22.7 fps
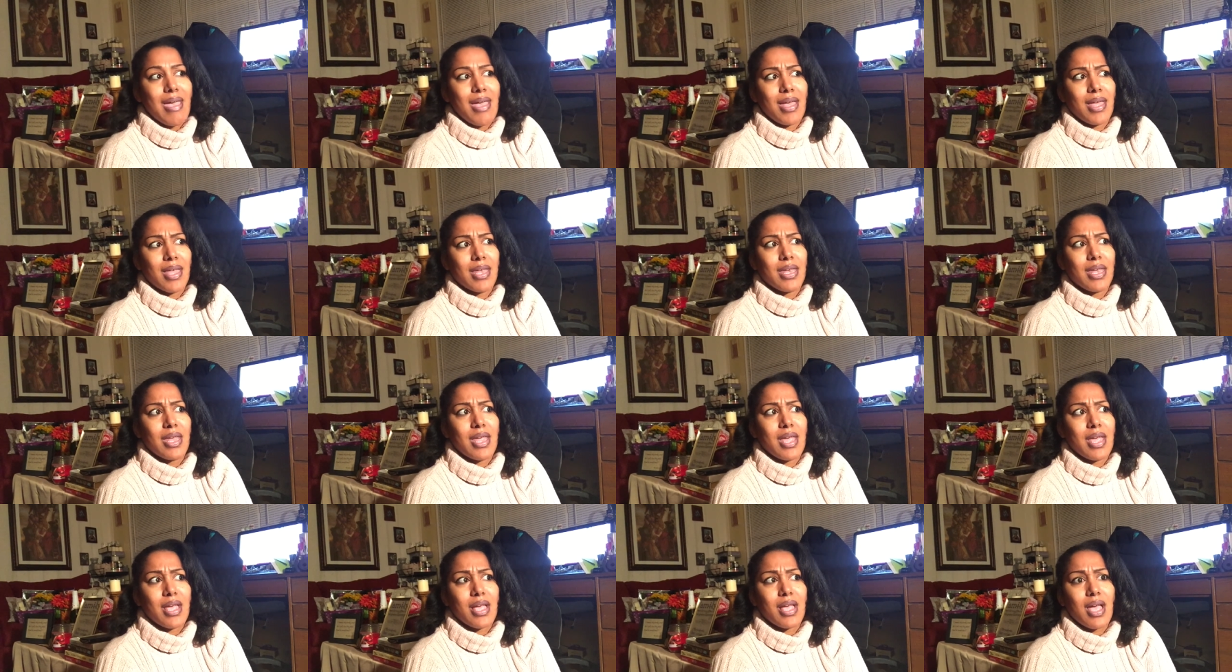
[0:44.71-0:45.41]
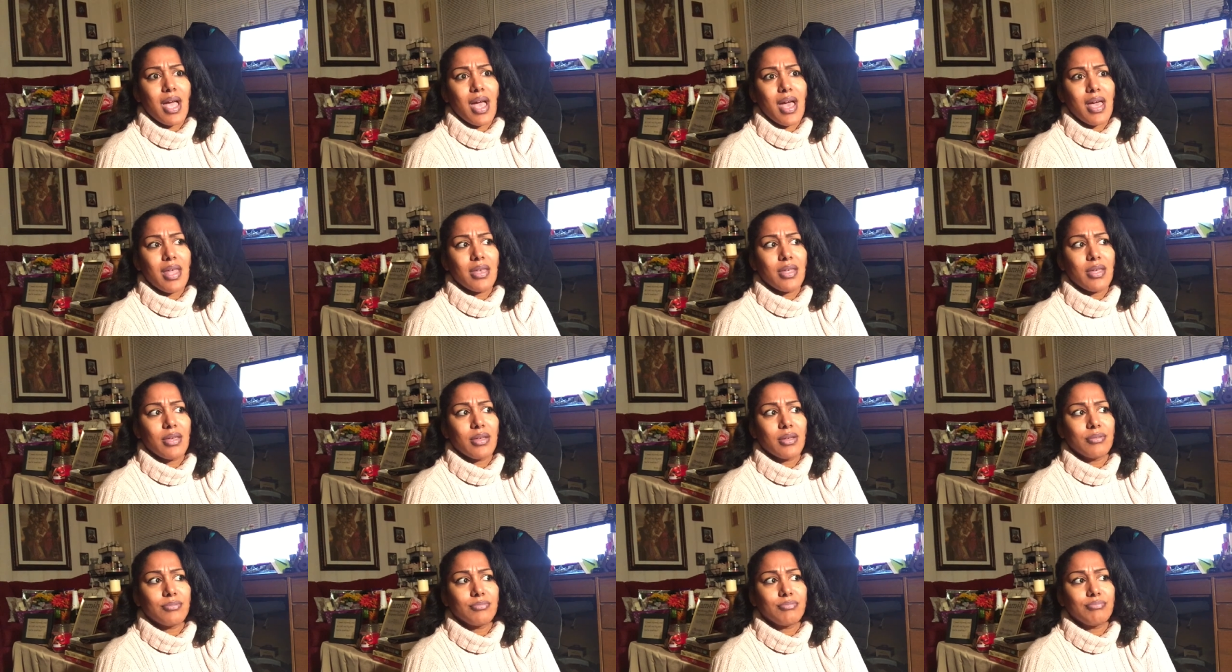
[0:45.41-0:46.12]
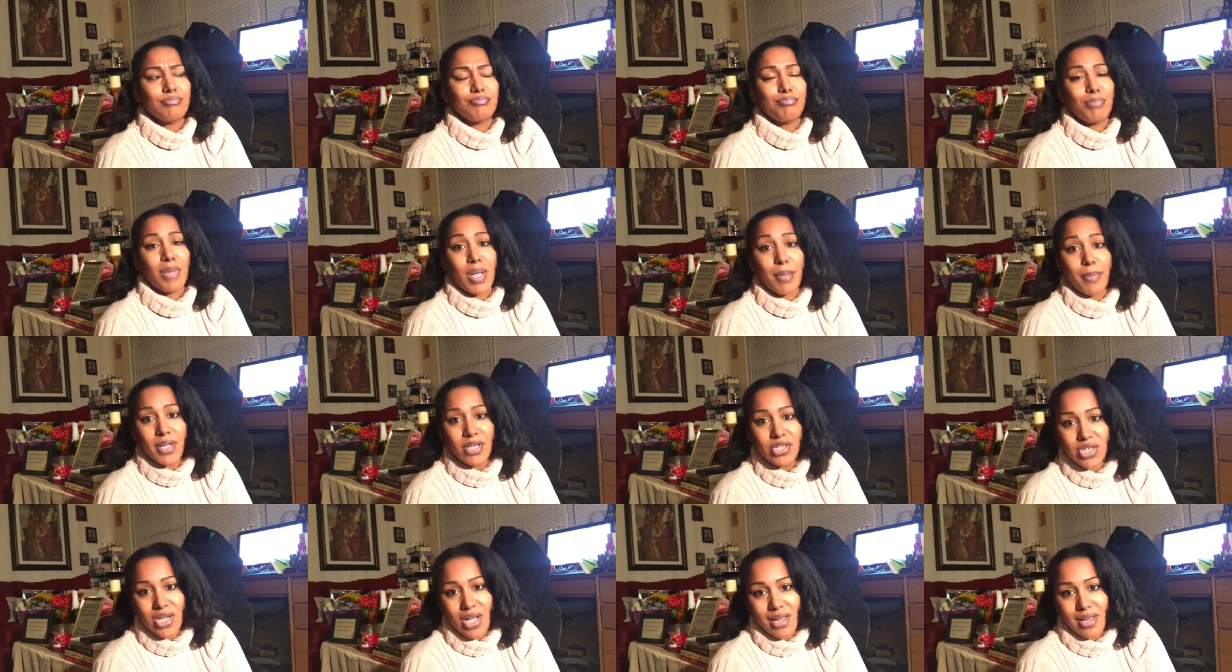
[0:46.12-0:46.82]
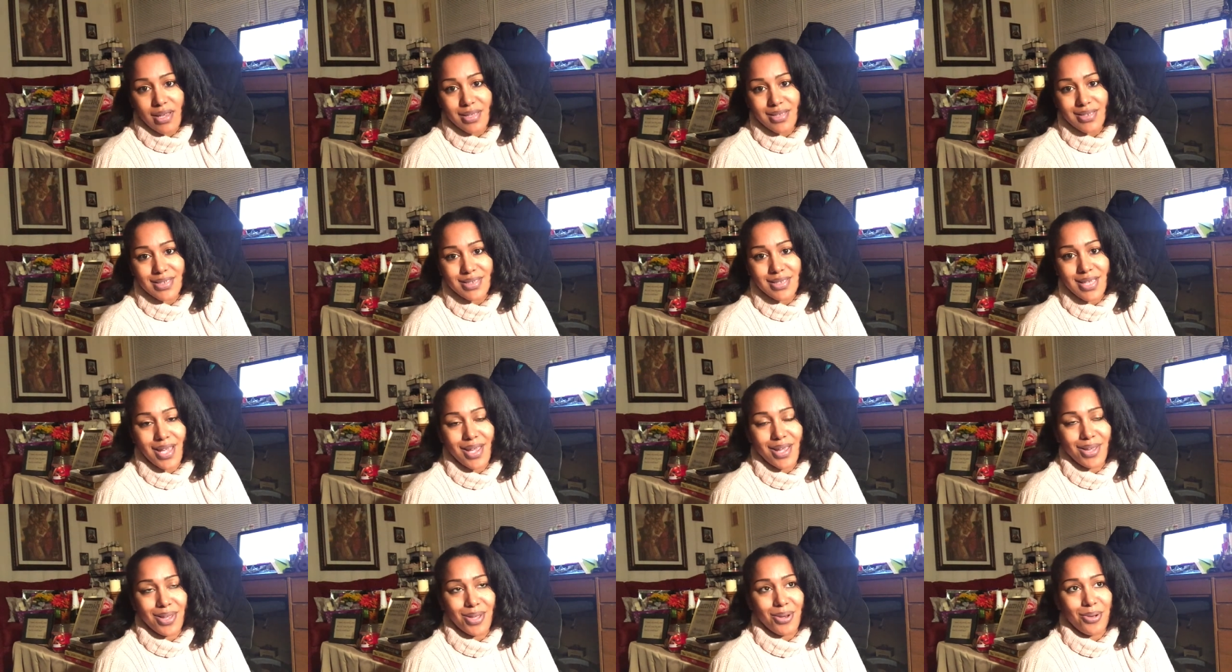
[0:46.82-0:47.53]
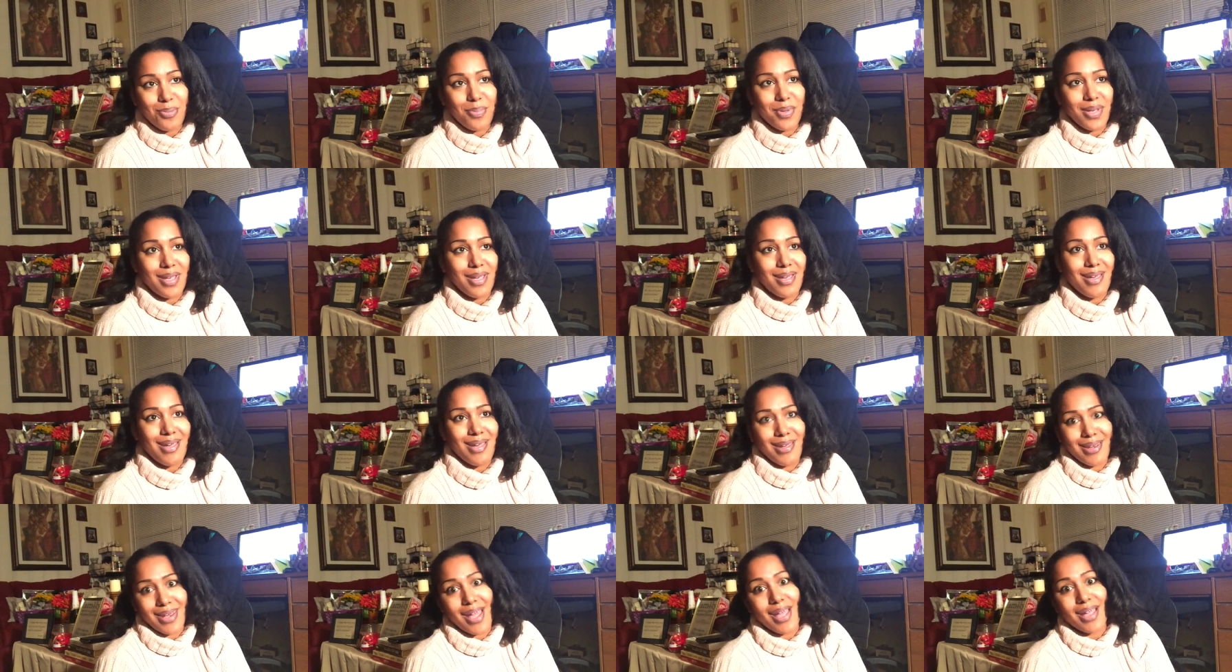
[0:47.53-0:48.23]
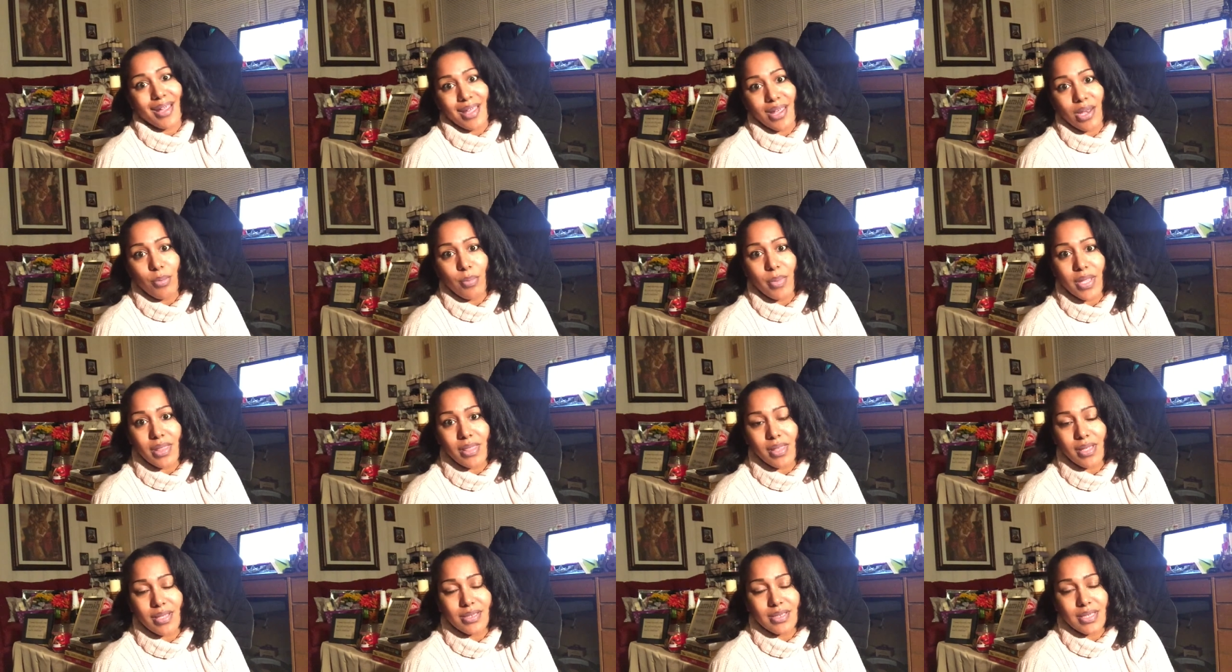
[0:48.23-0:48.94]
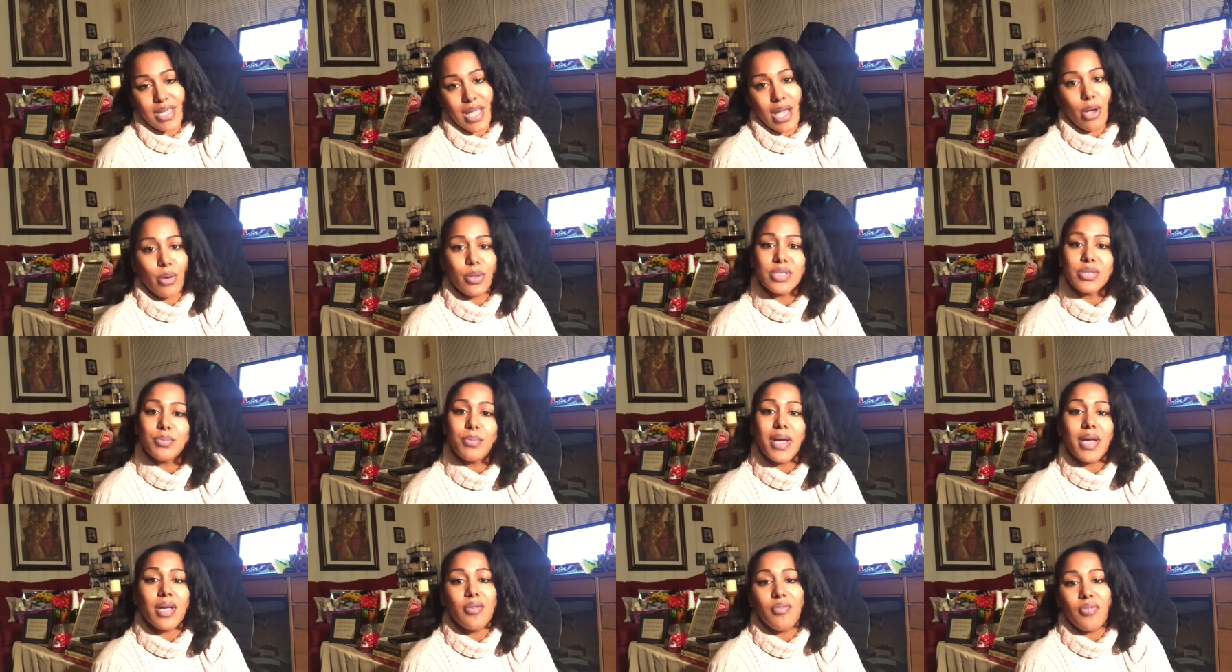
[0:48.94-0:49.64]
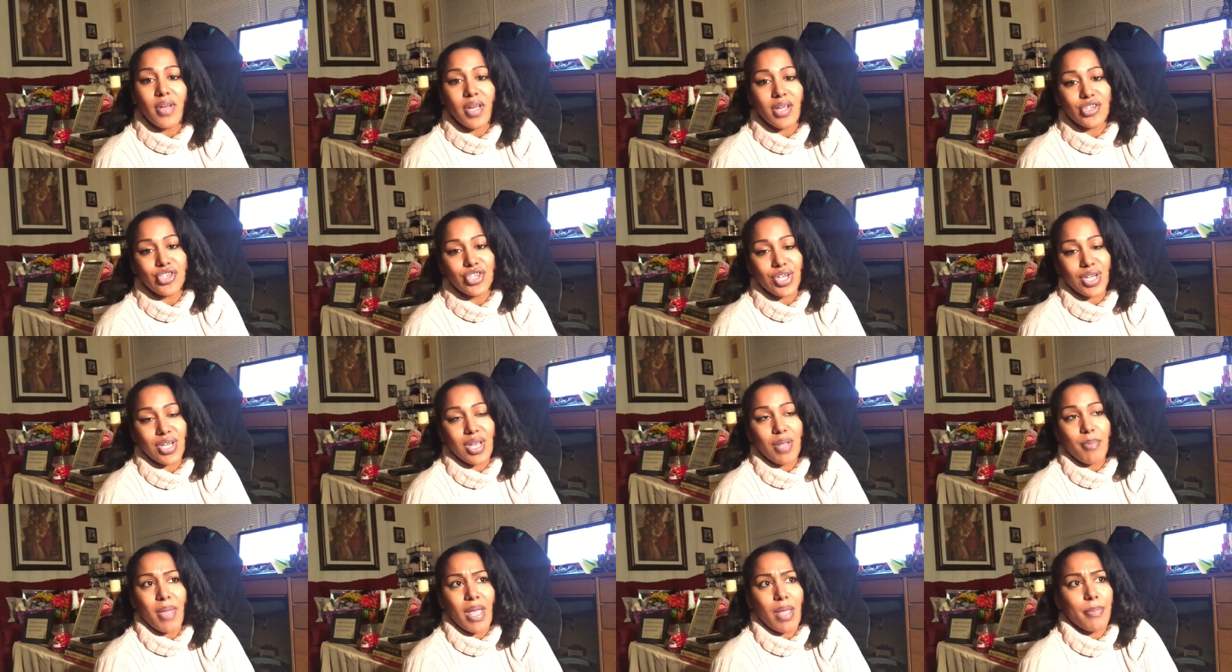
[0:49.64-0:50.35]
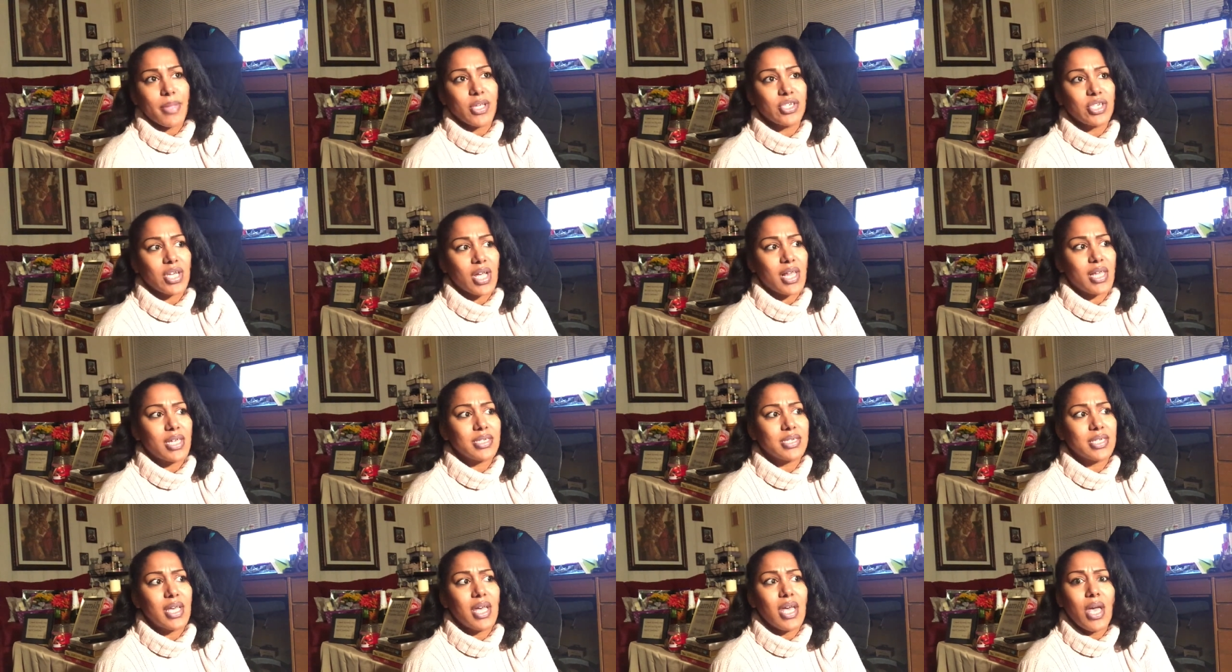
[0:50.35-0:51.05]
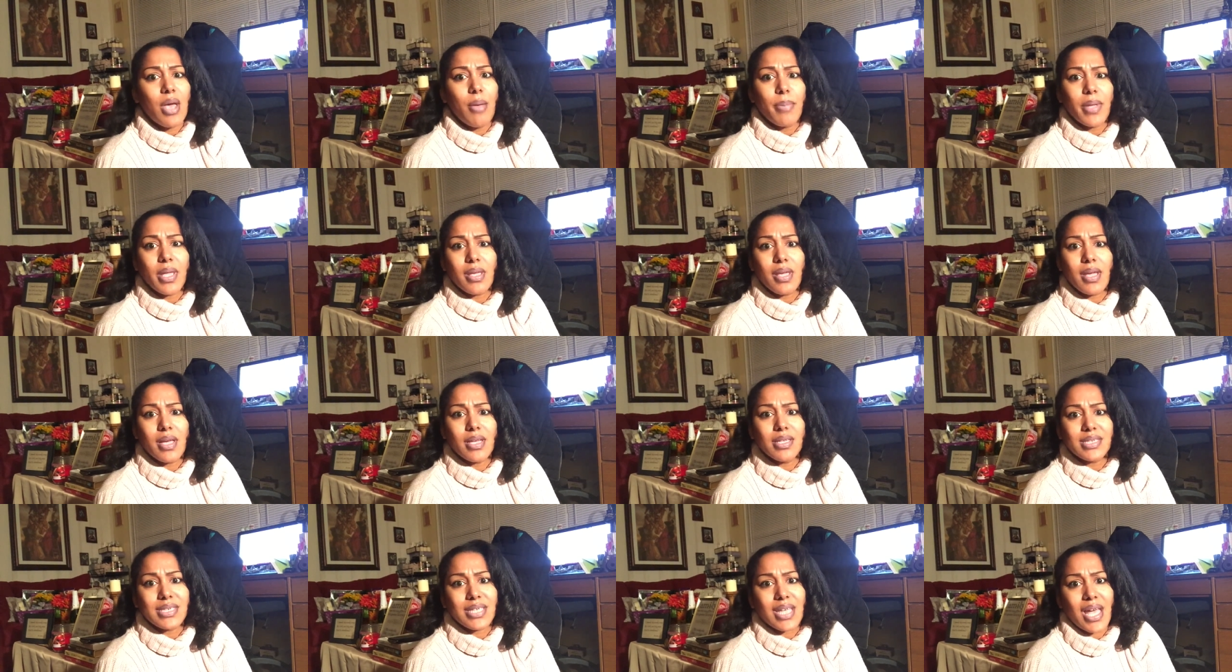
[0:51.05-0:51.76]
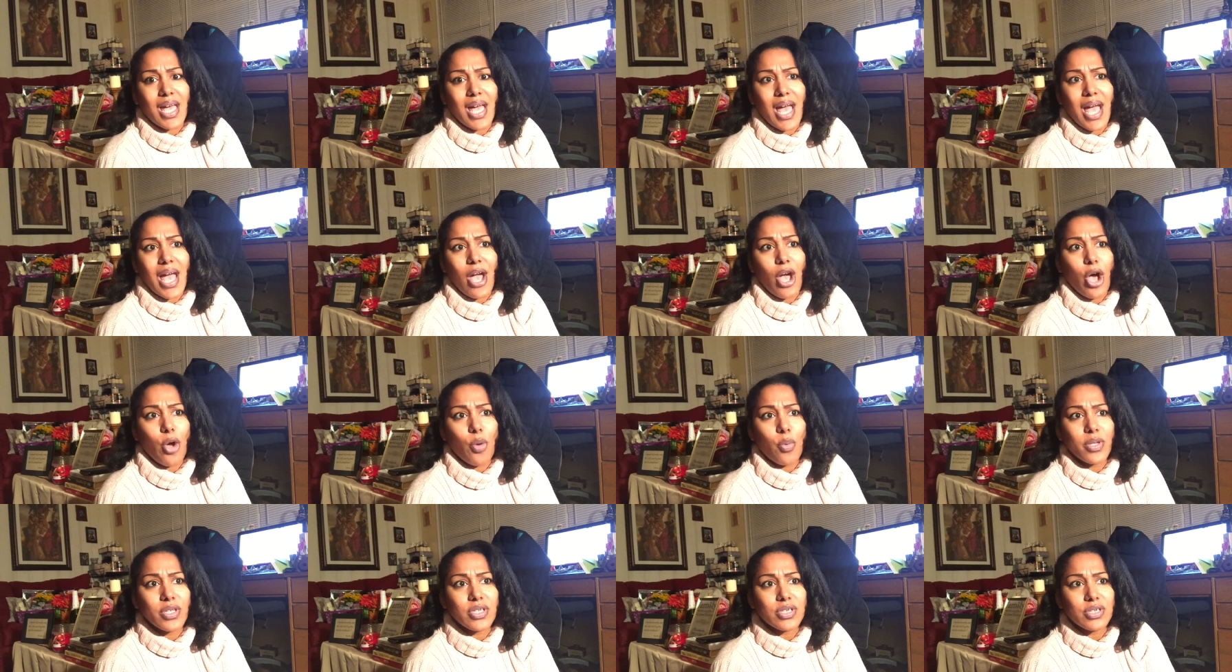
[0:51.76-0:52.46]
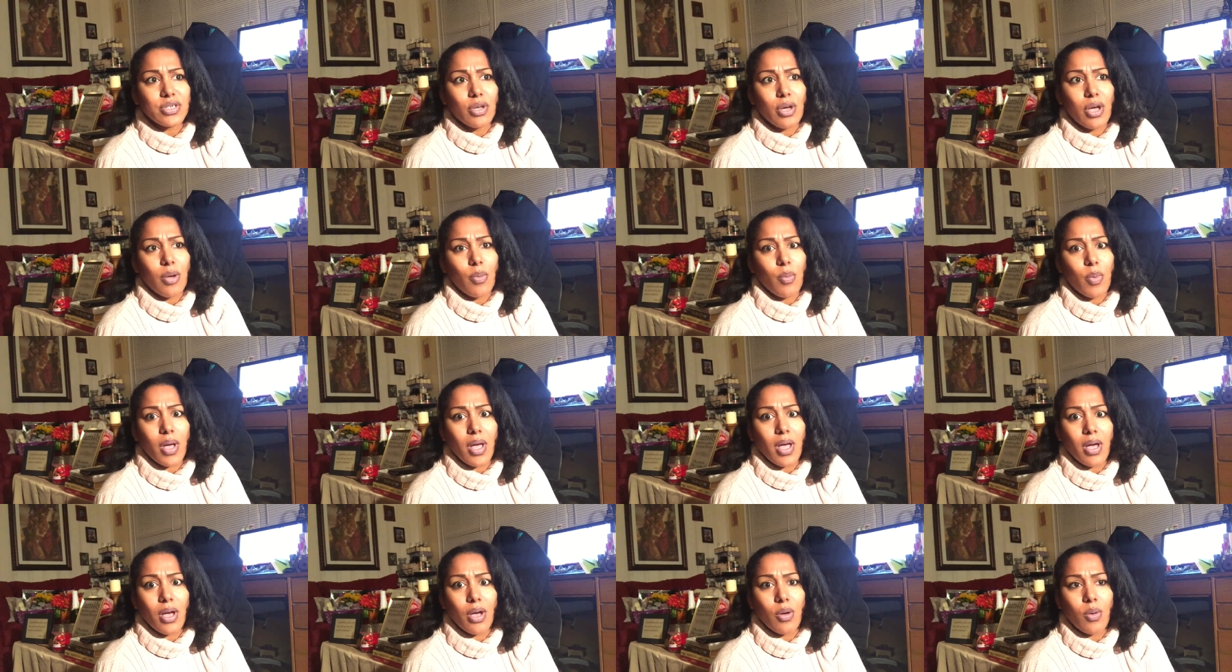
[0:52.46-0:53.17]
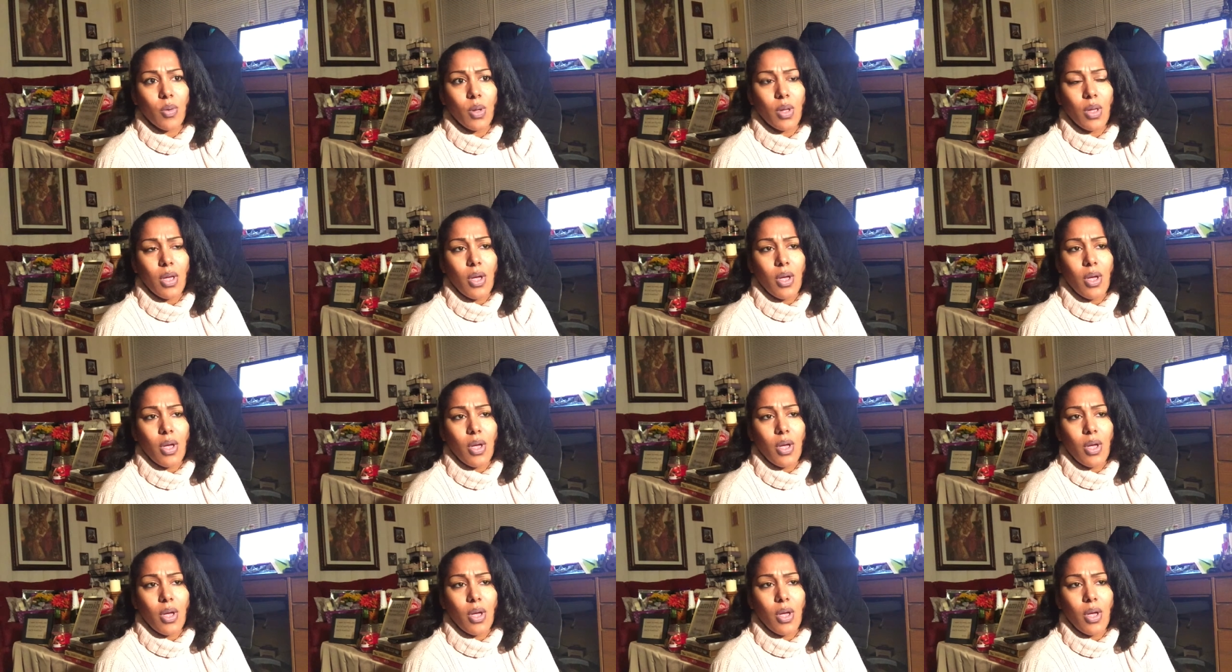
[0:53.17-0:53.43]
and it kind of made me jealous a little bit and I can admit this now it's my confession it made me jealous because I always thought well